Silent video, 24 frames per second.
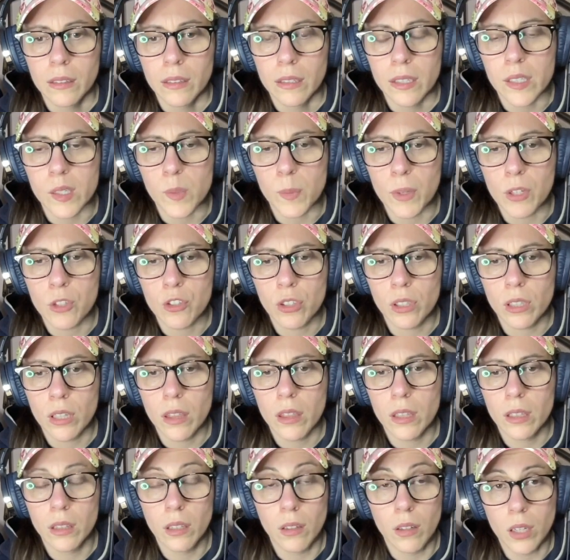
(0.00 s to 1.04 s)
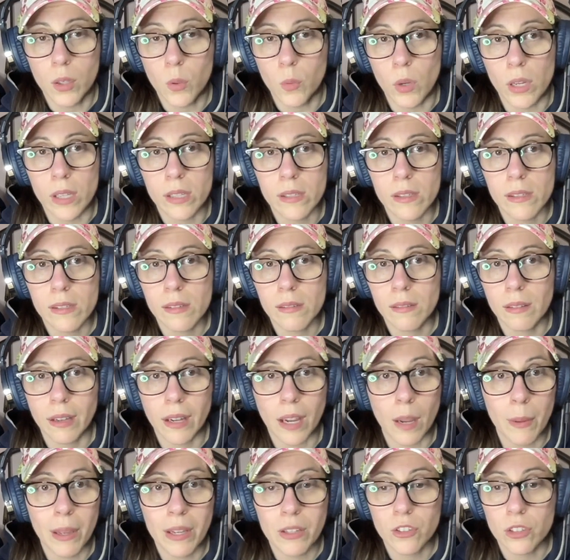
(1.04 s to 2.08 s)
especially the long ones. Like
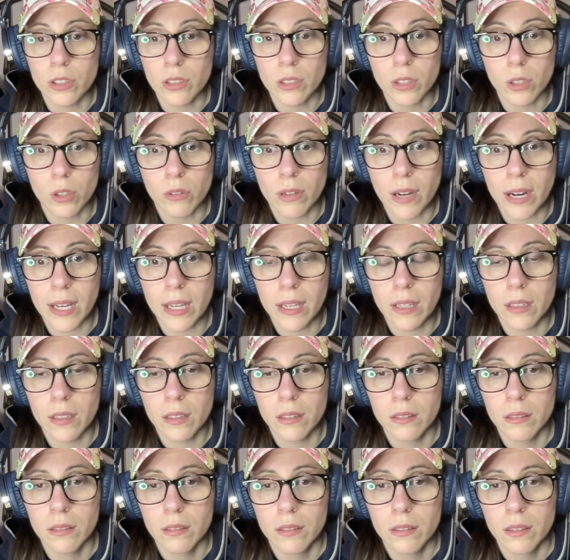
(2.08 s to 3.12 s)
I mentioned, Correa,